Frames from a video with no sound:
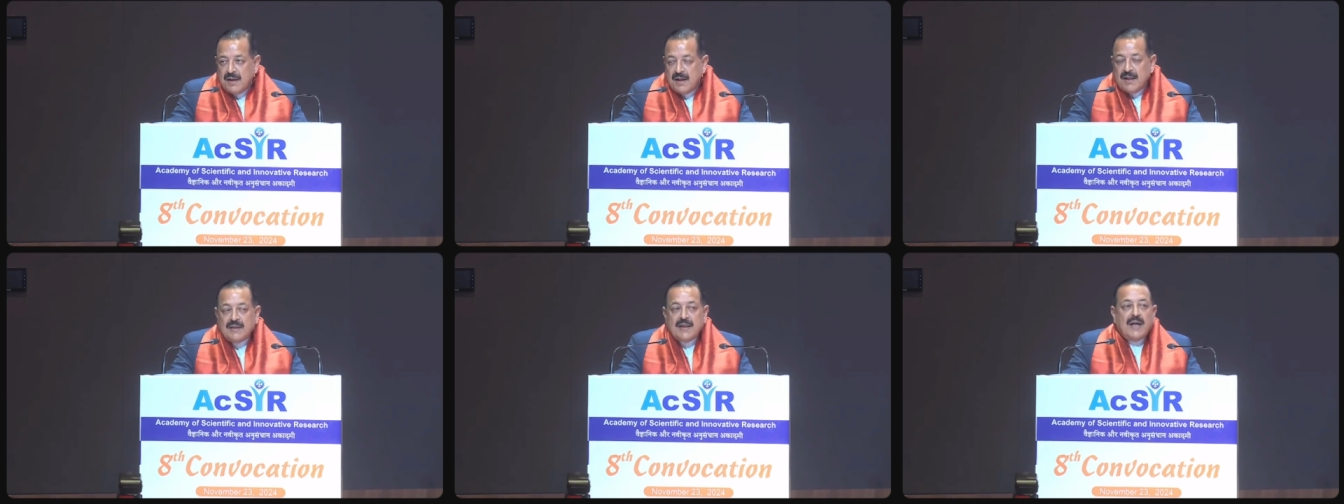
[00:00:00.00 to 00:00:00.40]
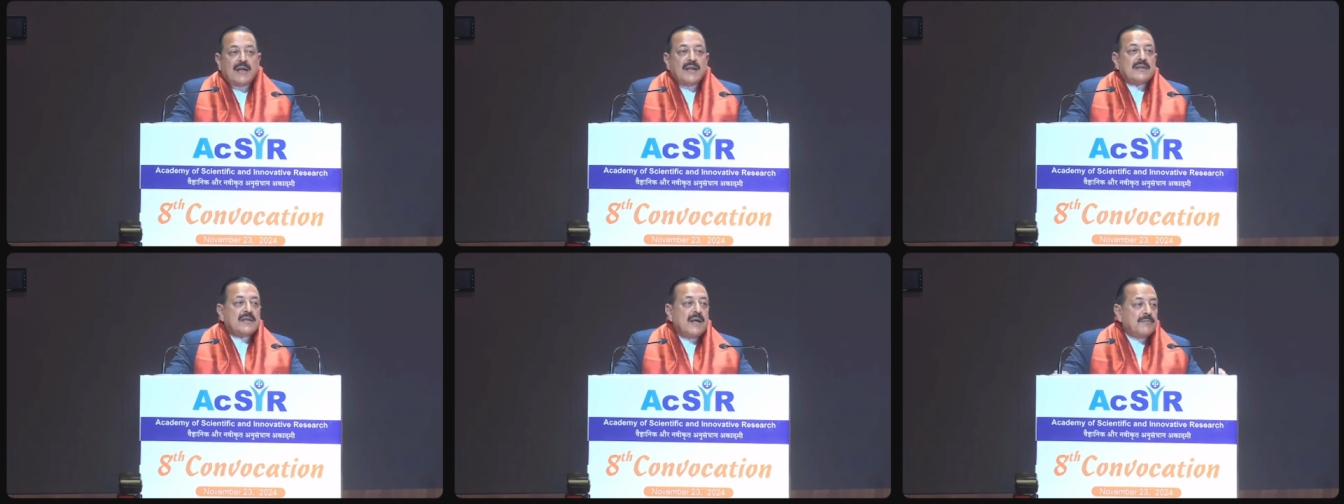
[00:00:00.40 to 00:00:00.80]
And
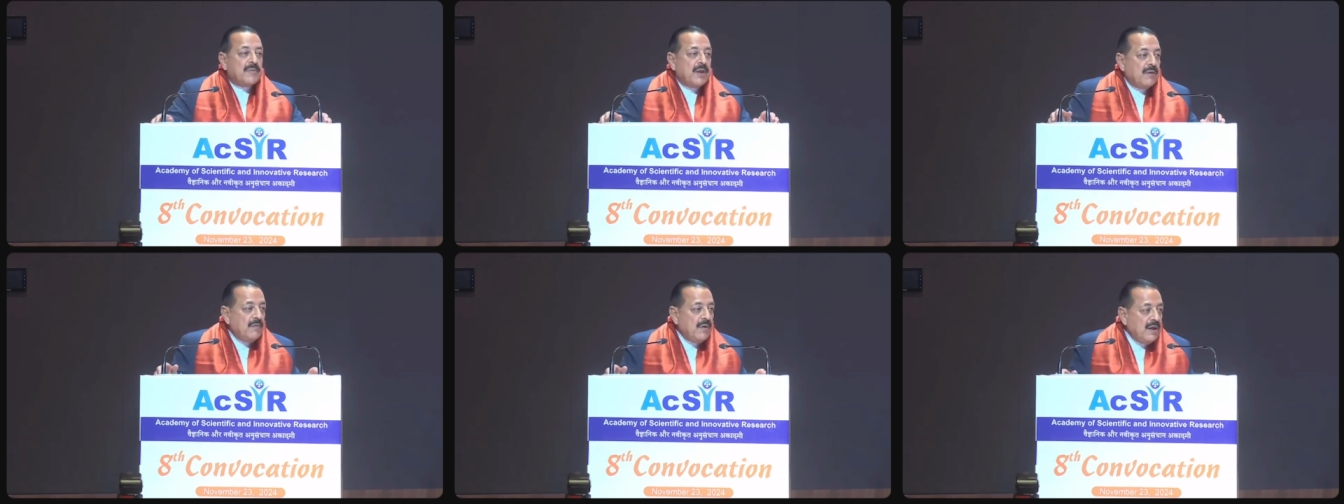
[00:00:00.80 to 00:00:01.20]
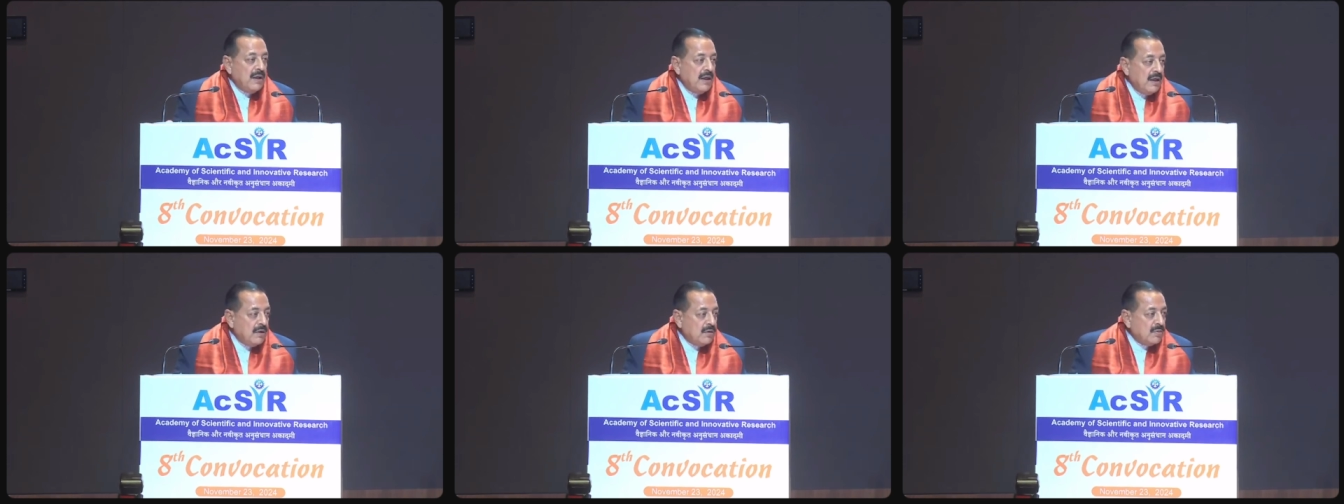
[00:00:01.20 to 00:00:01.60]
that is something we
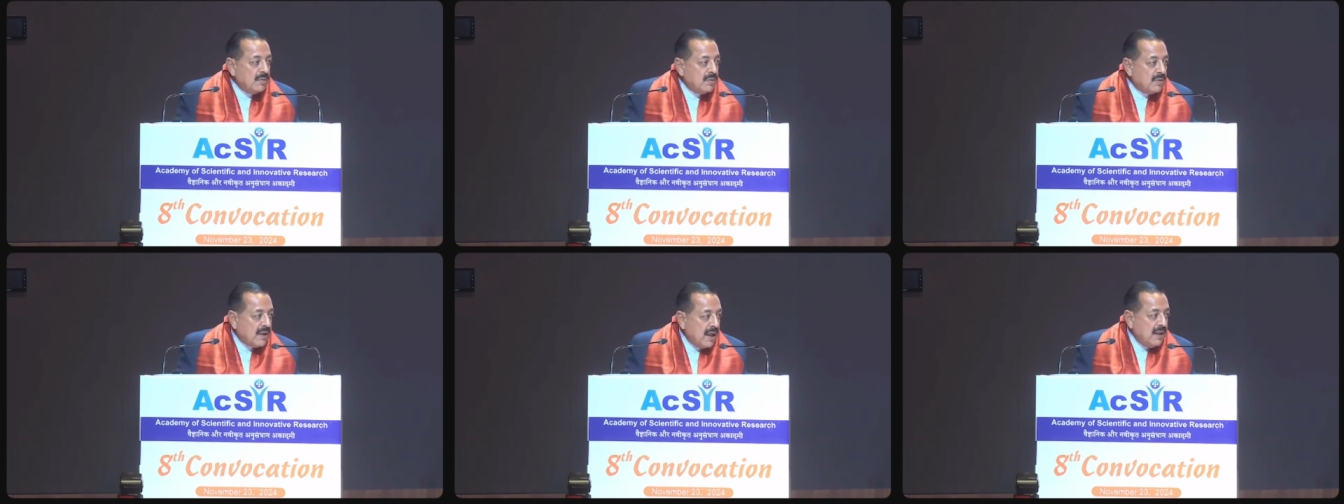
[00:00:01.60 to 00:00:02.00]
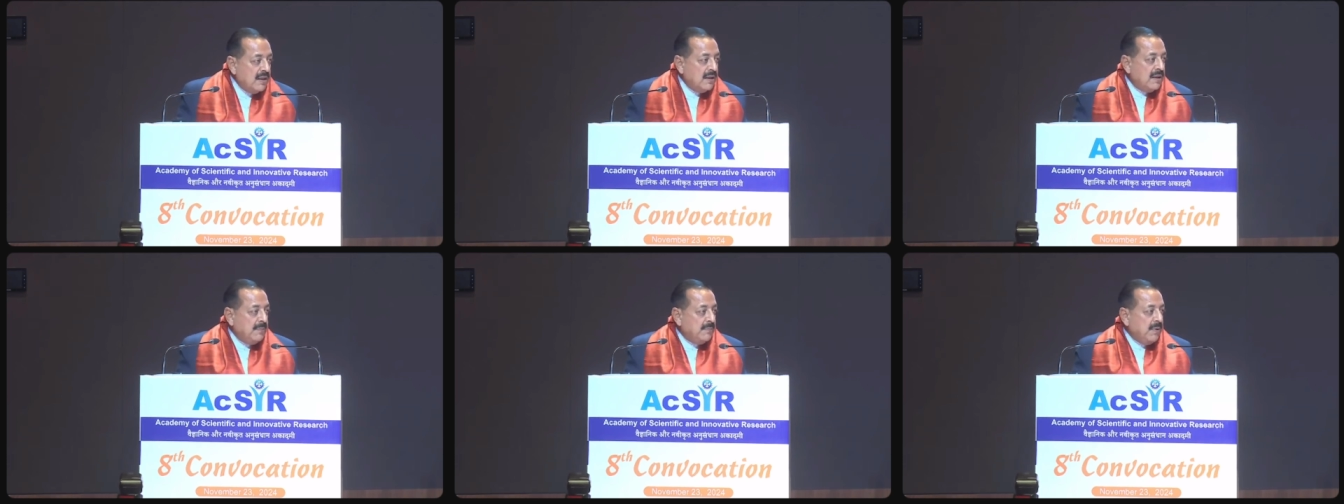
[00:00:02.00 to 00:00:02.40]
need to tell
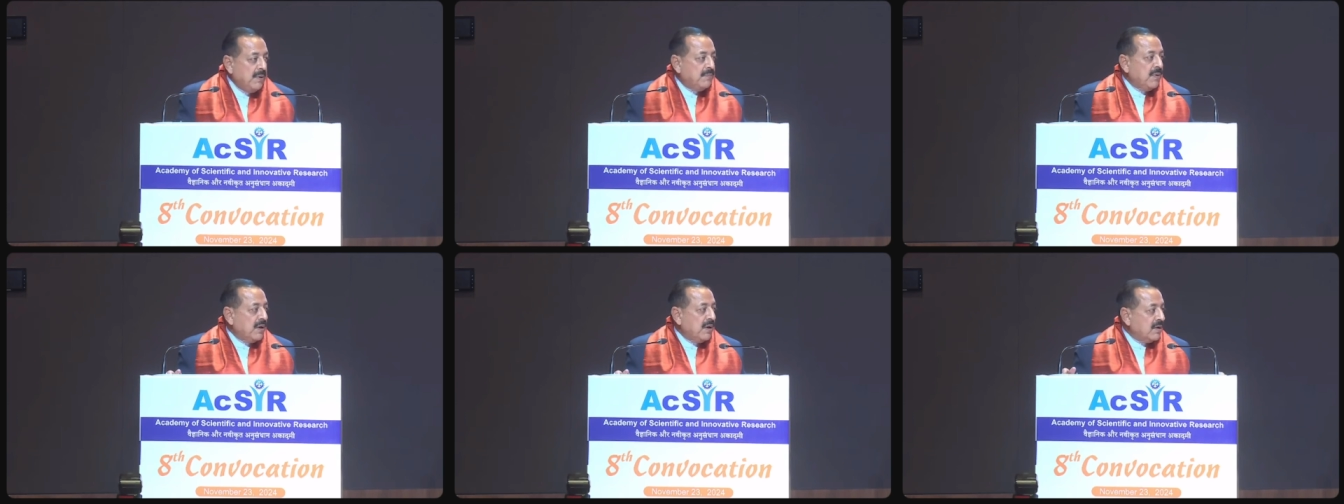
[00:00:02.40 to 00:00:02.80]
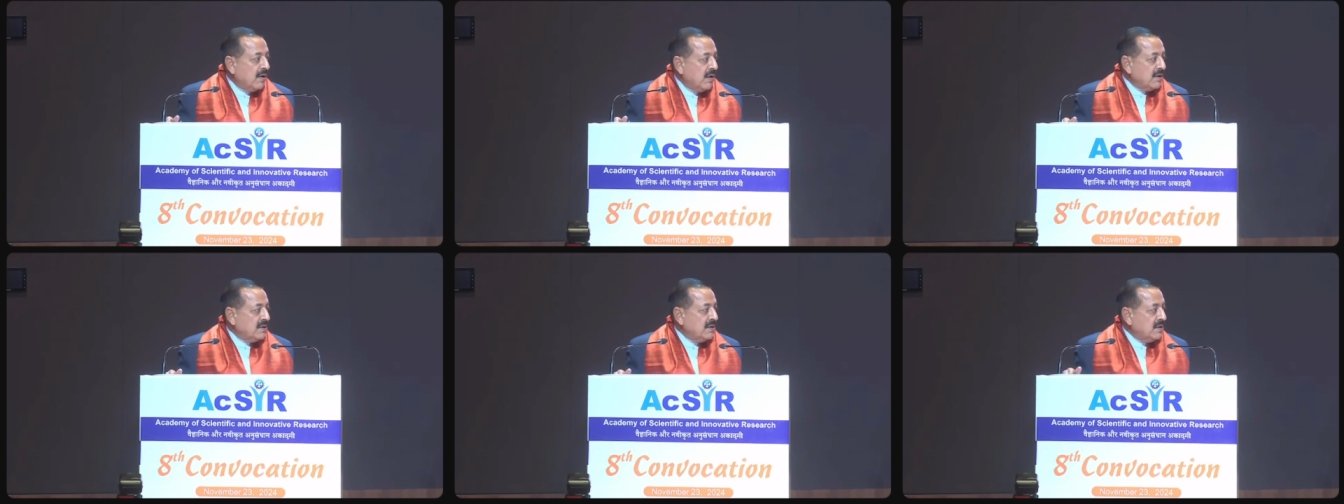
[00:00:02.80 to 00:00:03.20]
the people
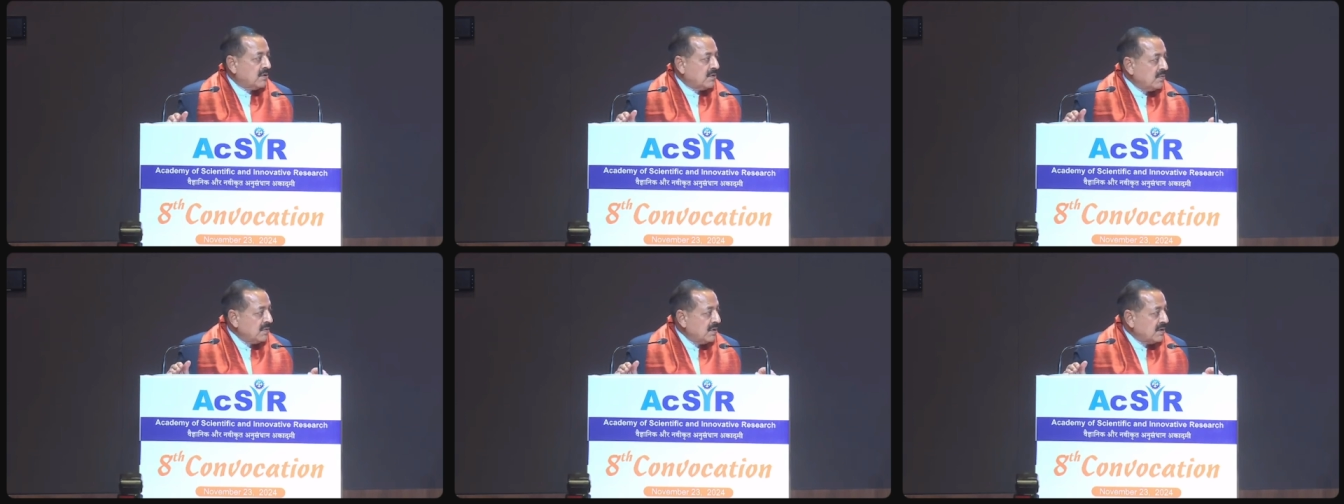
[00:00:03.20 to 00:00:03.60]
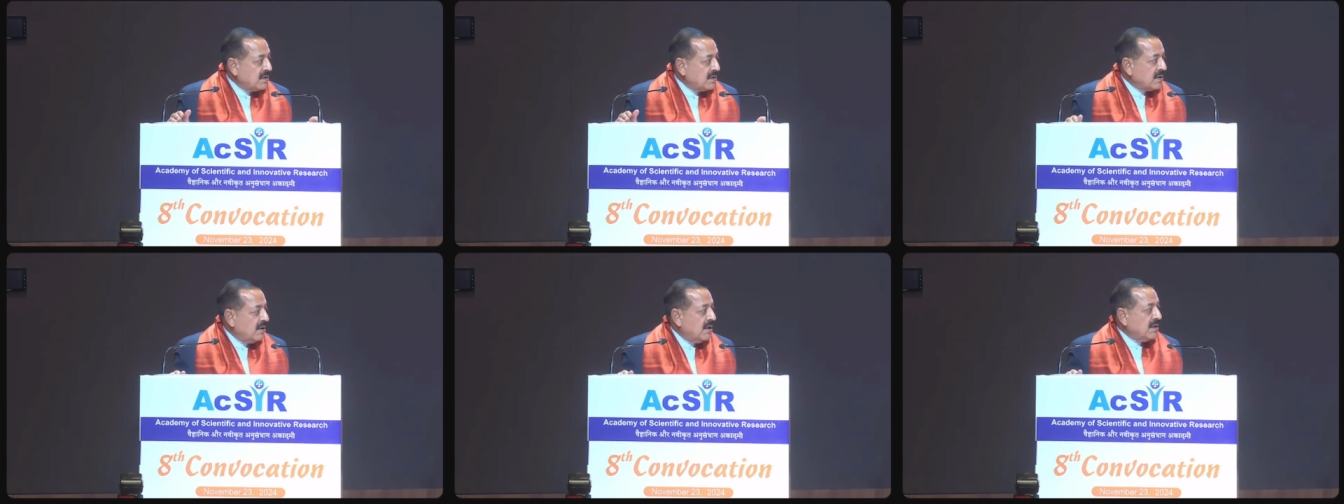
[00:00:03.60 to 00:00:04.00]
across, the
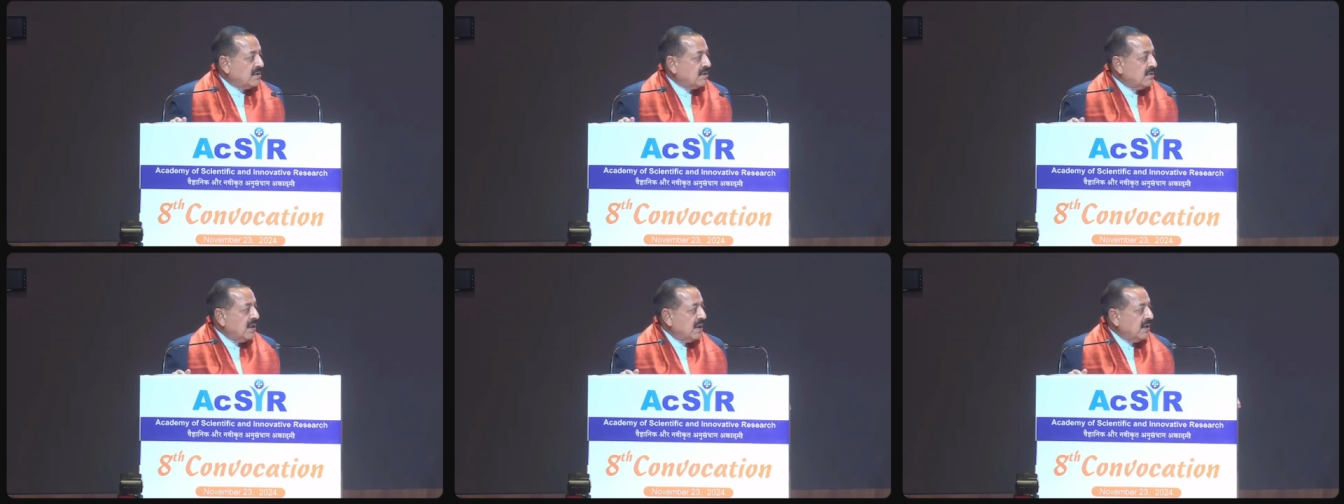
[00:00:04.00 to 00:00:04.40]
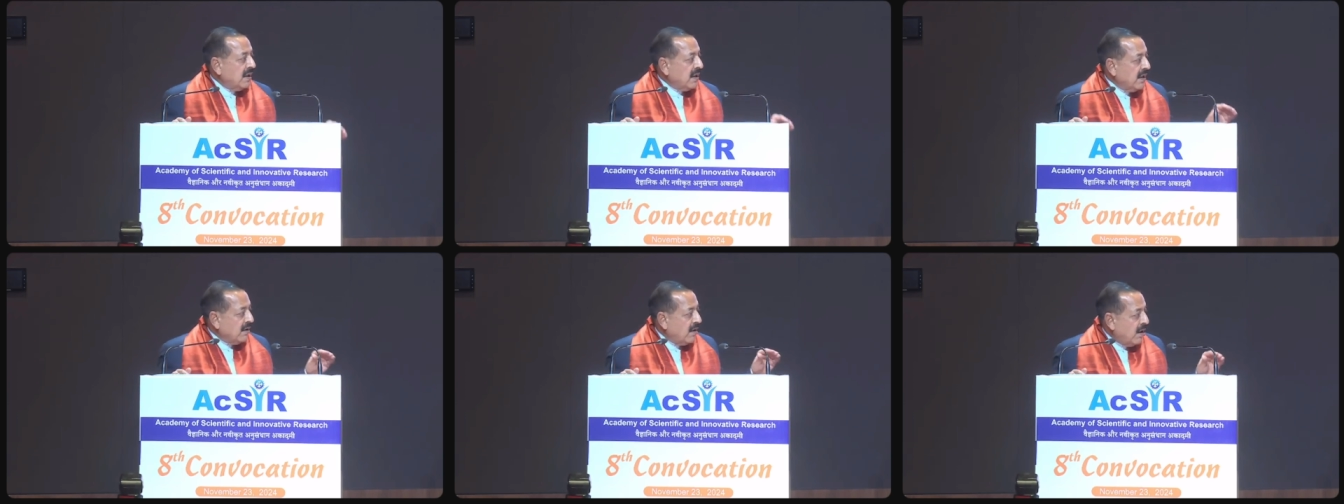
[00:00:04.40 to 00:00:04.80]
students across, so that
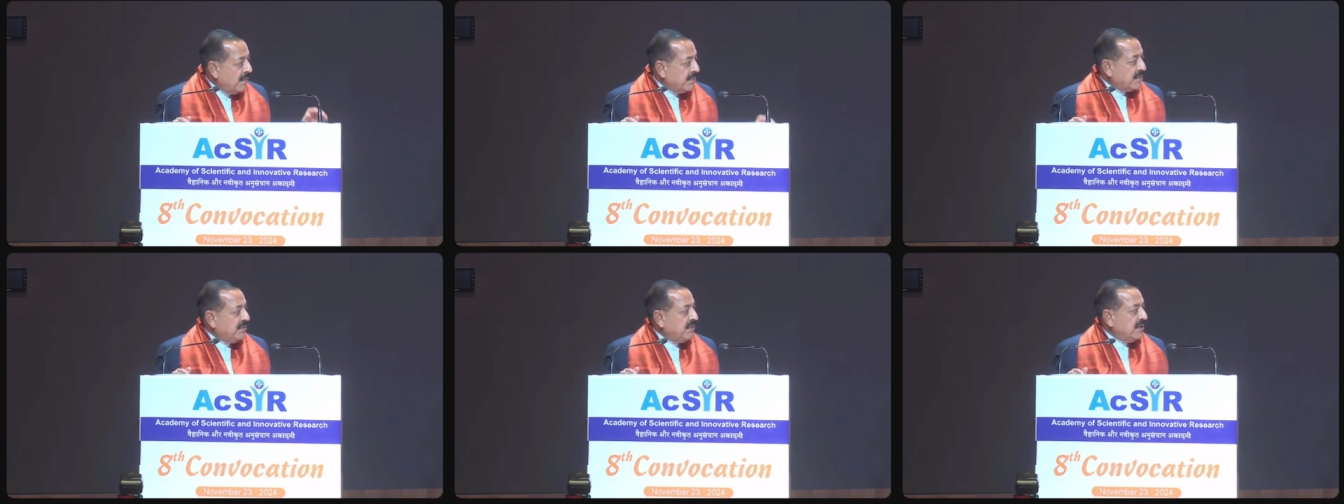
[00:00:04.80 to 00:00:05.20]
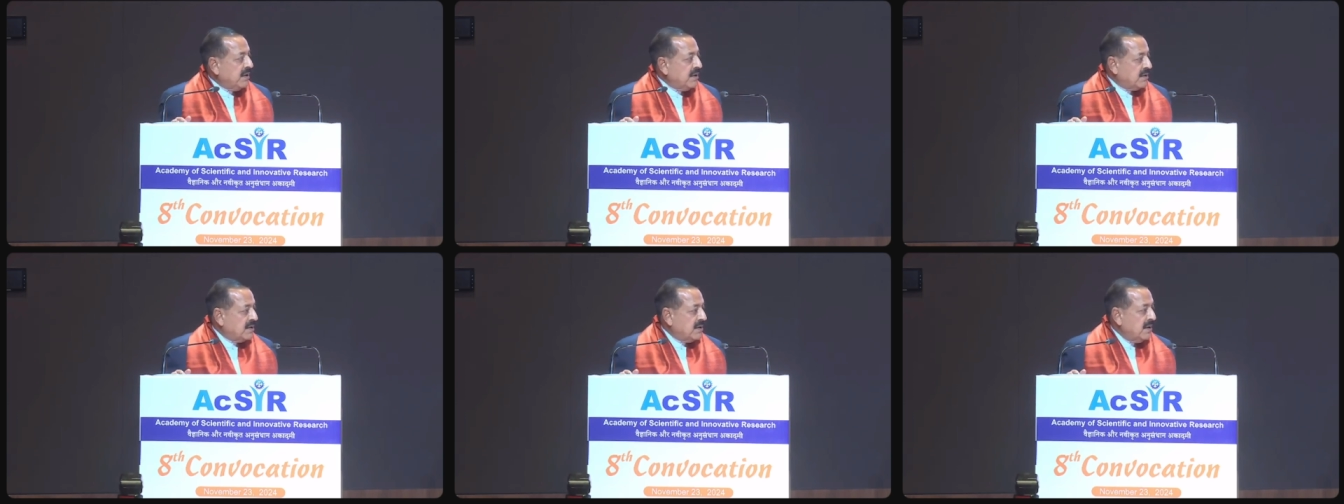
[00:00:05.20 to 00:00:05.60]
they can opt for
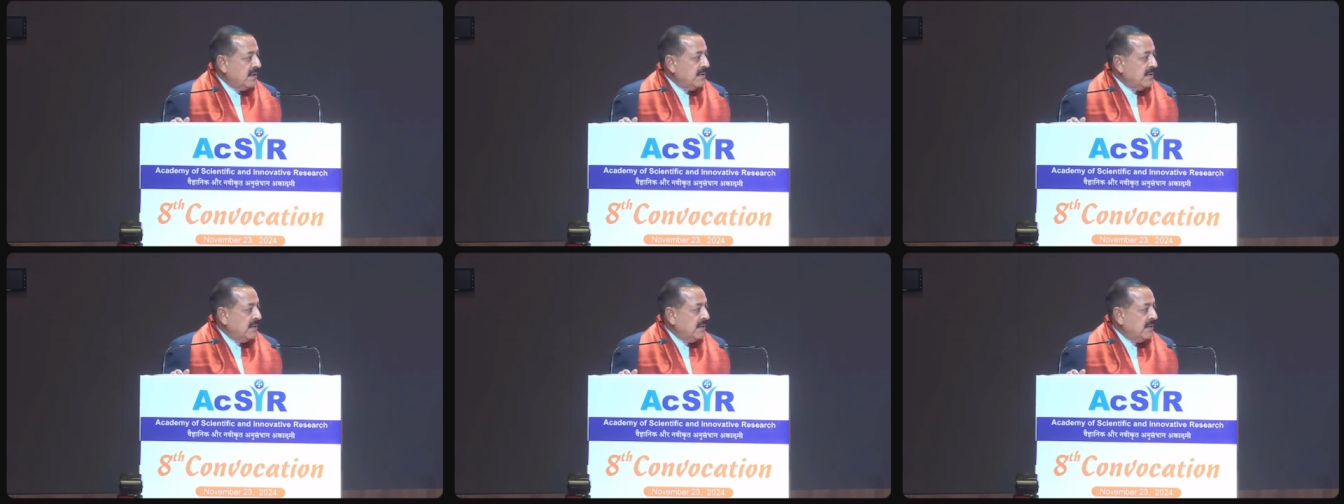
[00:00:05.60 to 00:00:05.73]
this